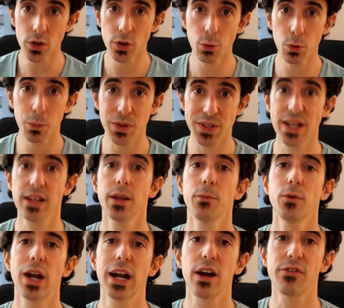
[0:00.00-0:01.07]
you will present them
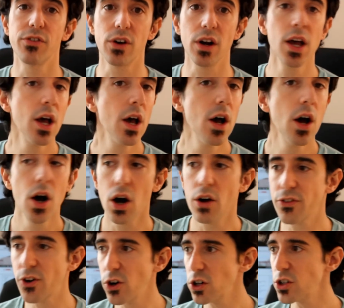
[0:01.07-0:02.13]
with an offer.
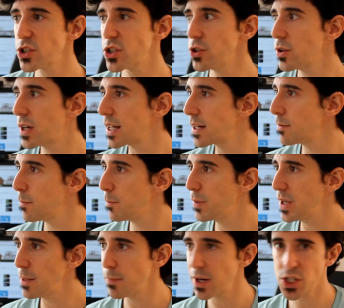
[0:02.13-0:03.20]
Of course, you can
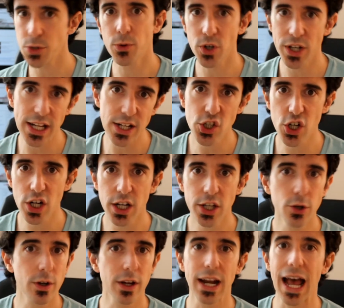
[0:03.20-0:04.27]
be much more ninja,
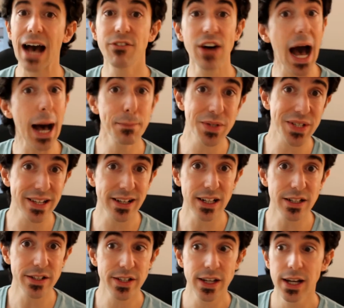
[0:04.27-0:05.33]
you can have
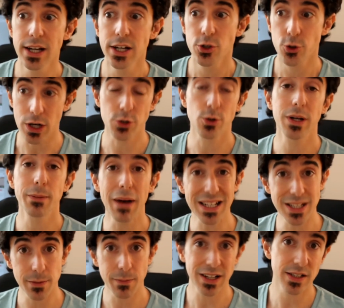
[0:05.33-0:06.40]
upsells to actually
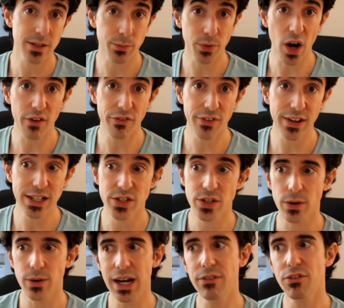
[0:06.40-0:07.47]
maximize the profit,
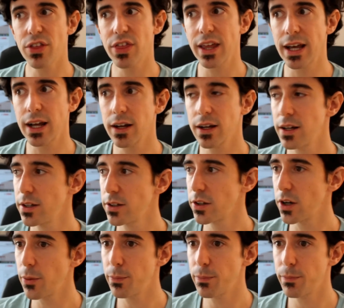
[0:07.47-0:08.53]
so everything, you
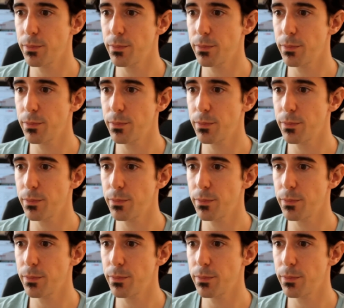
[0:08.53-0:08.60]
know,